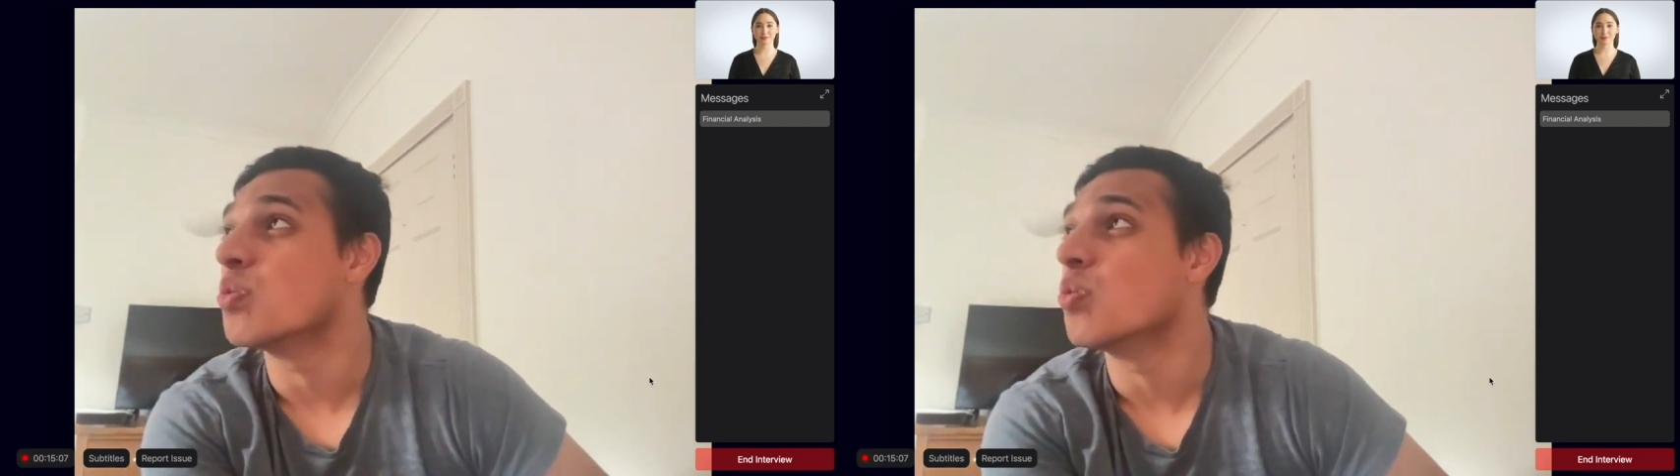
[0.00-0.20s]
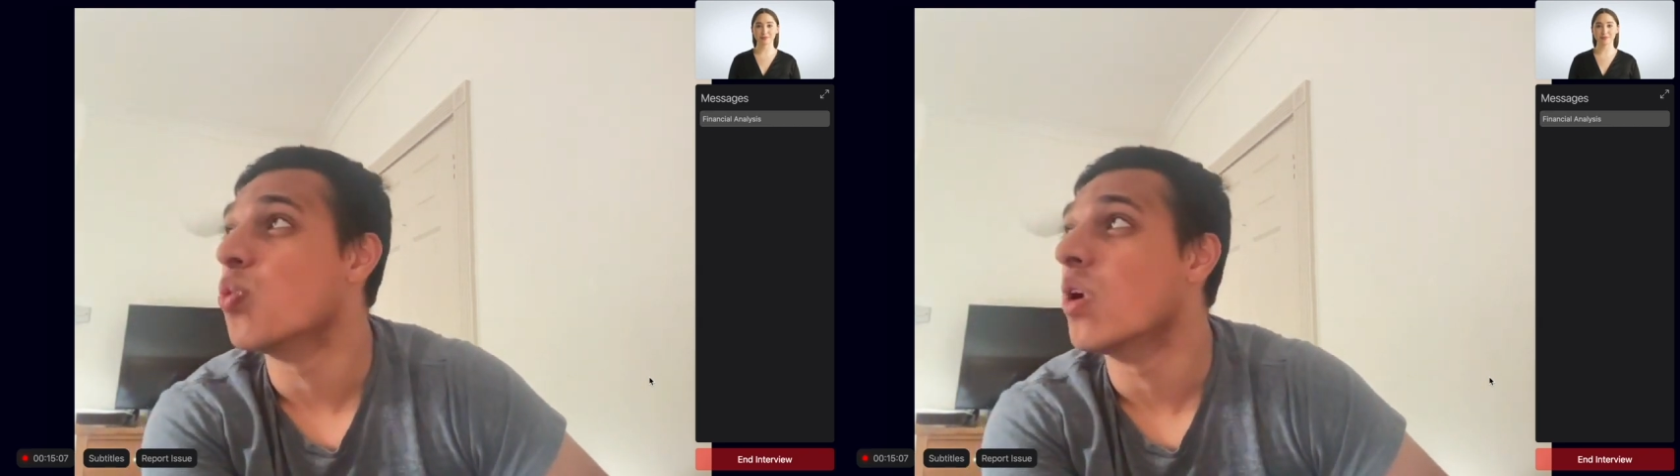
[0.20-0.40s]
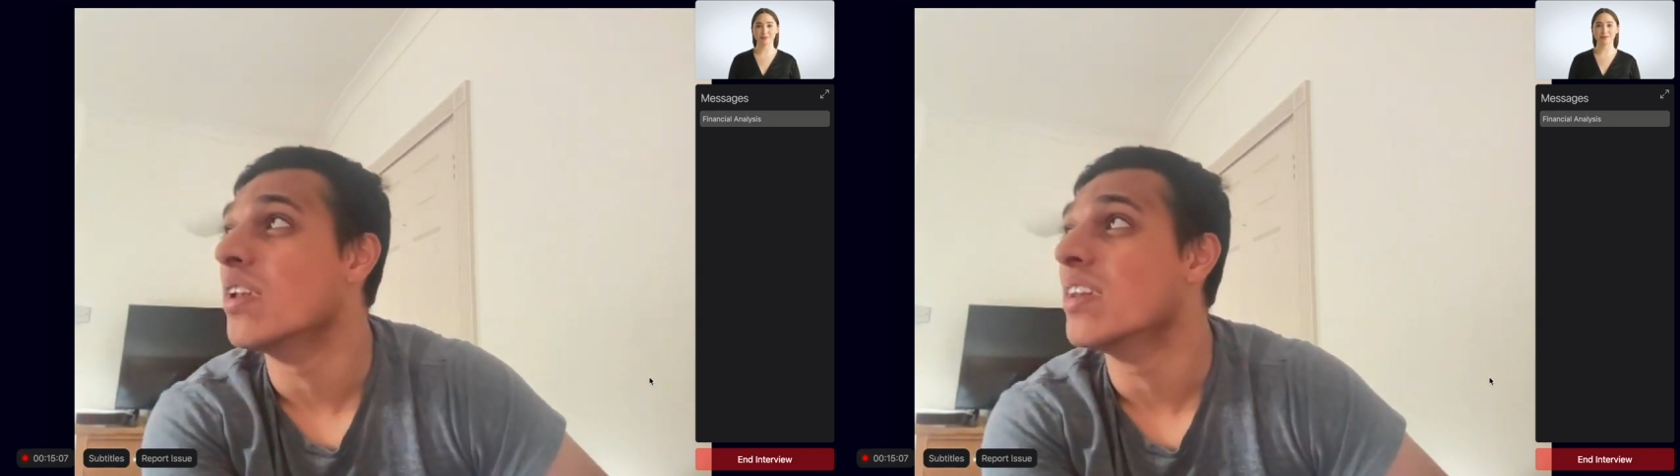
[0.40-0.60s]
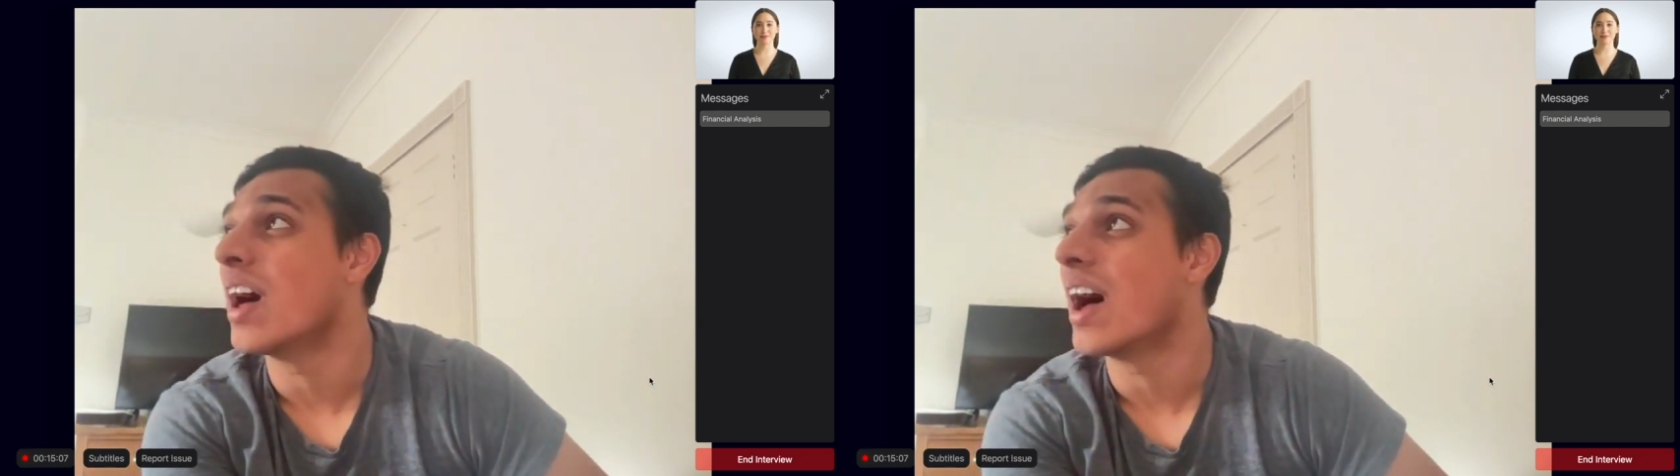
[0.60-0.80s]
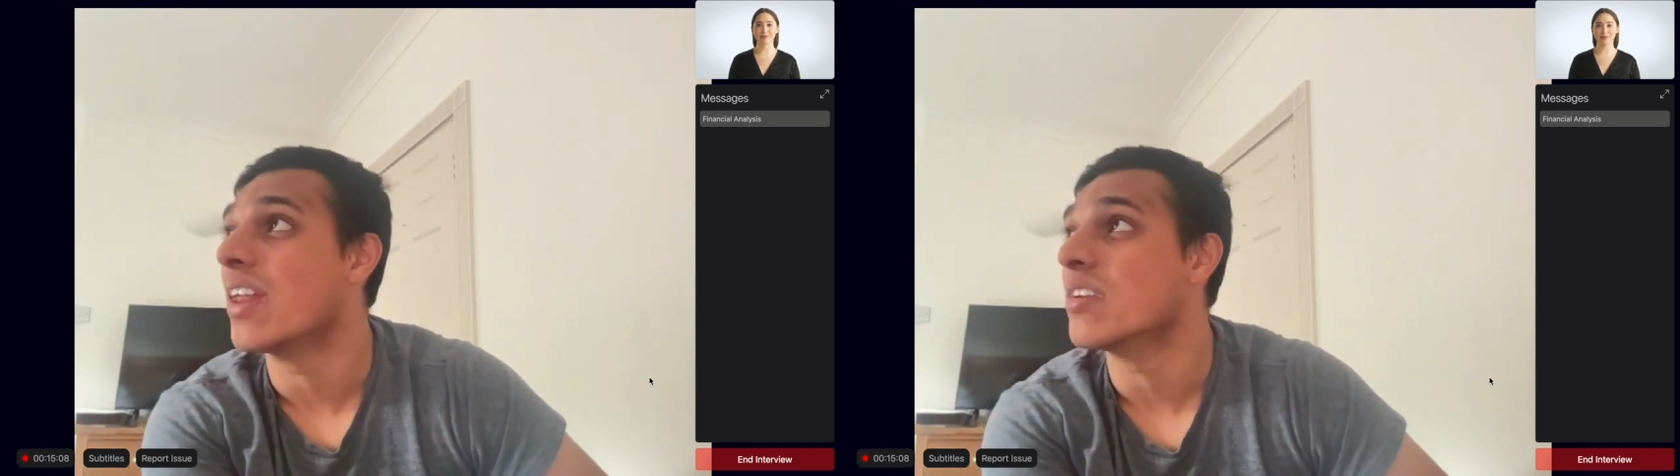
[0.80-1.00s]

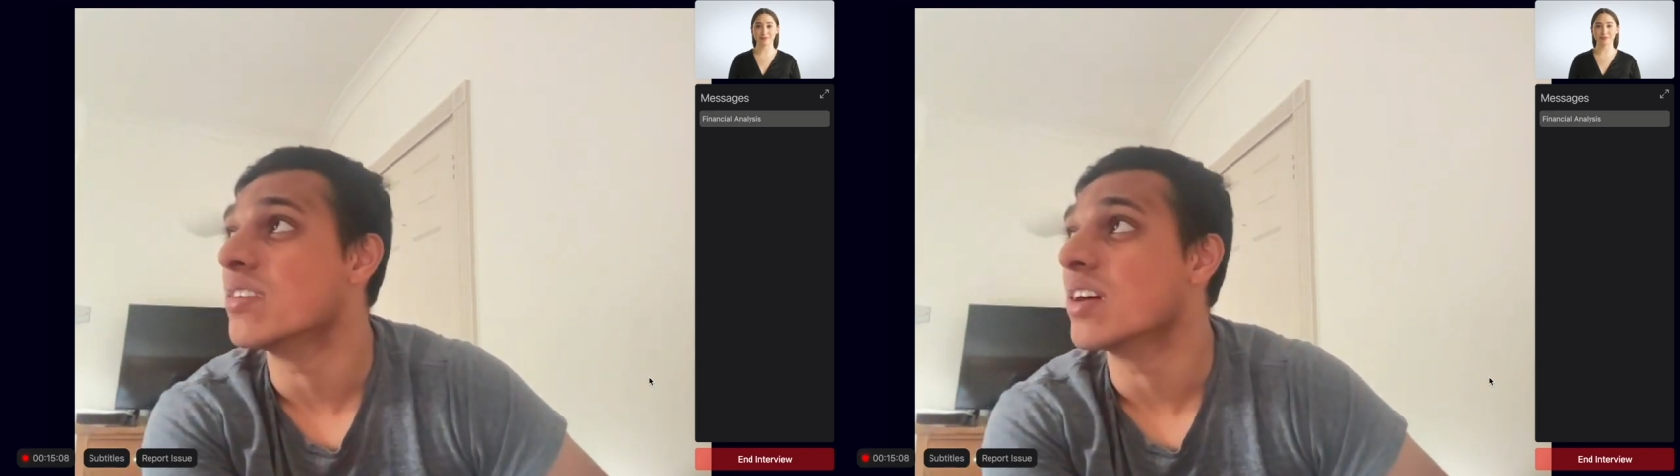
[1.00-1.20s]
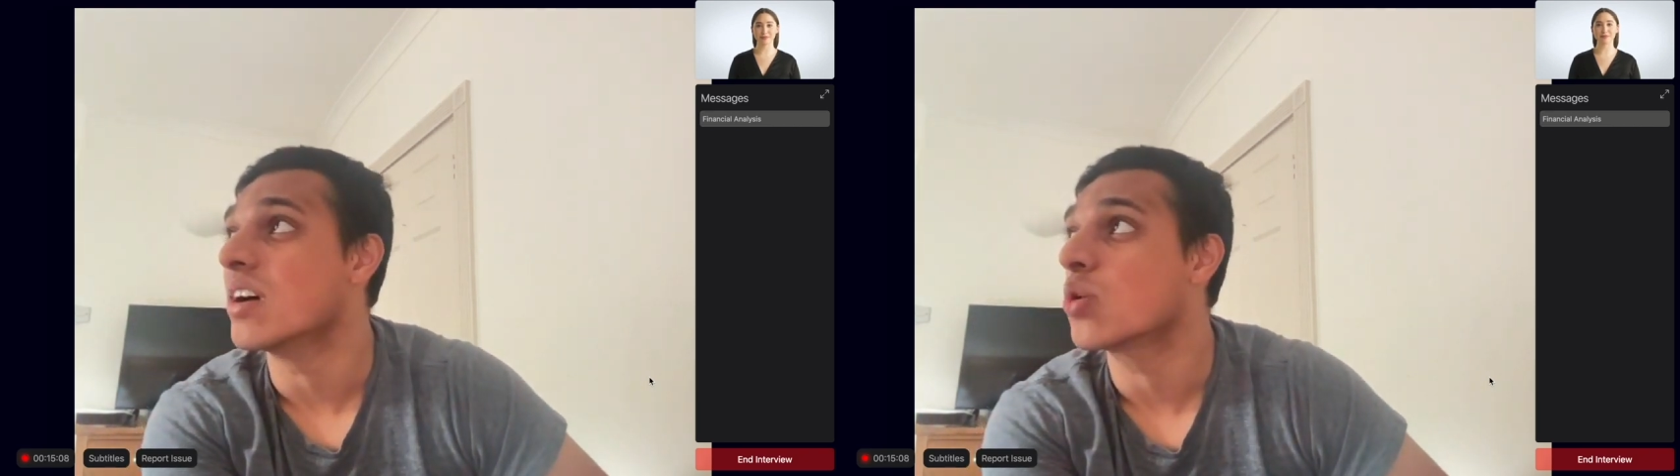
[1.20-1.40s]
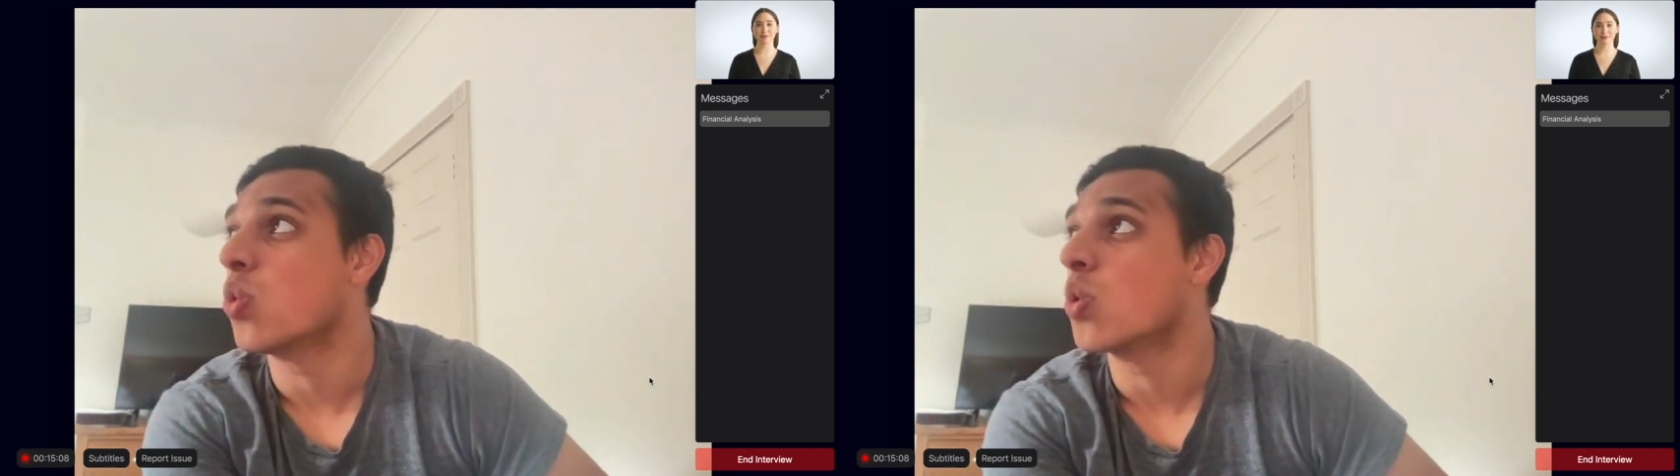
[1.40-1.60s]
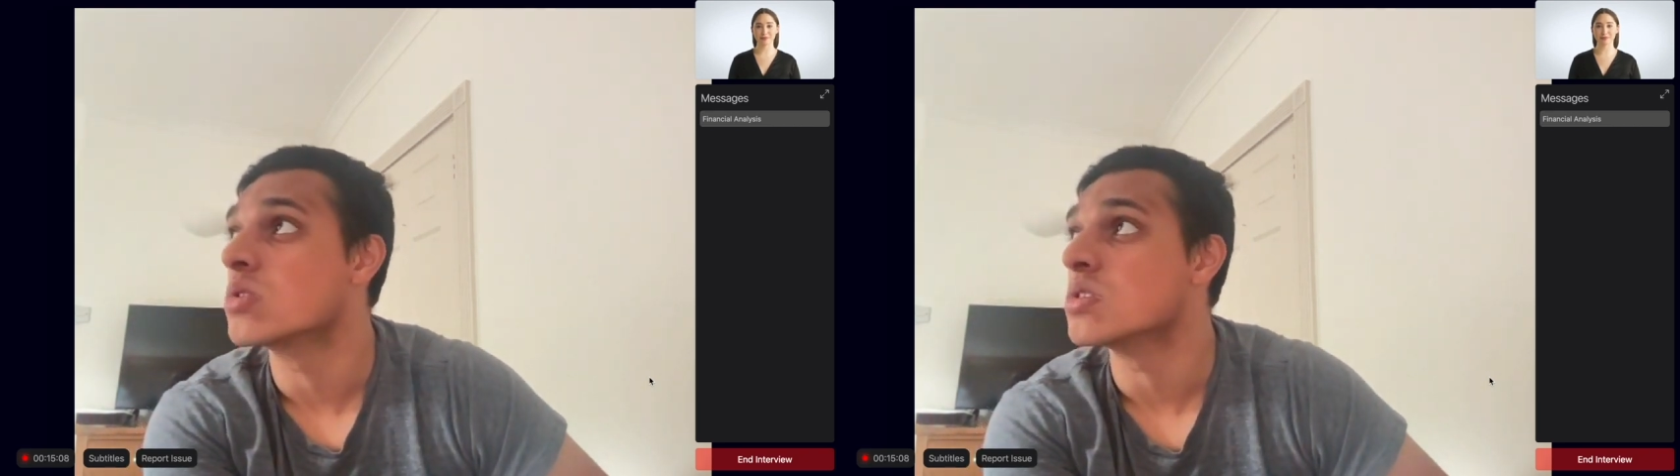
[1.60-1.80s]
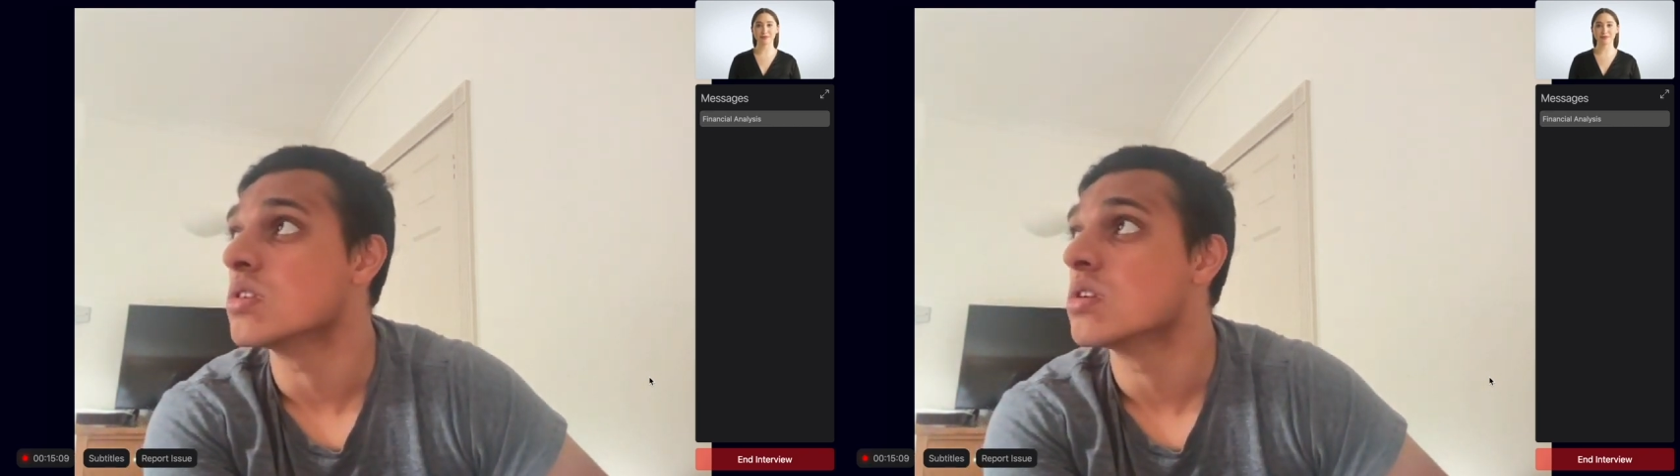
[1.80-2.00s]

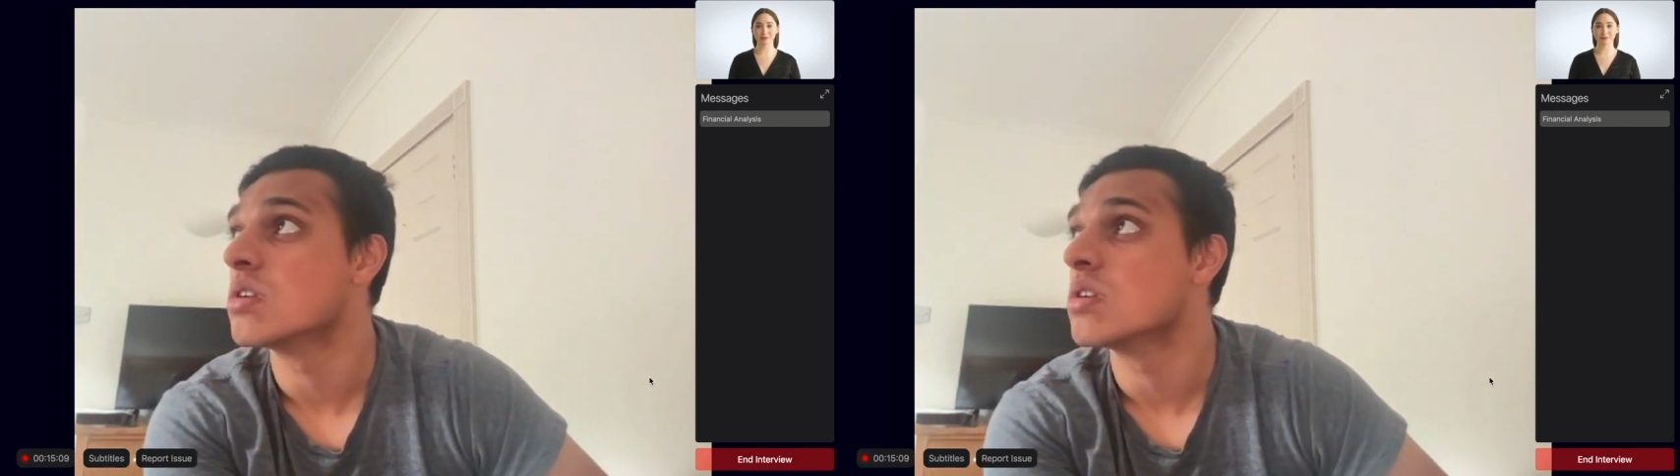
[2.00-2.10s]
1.25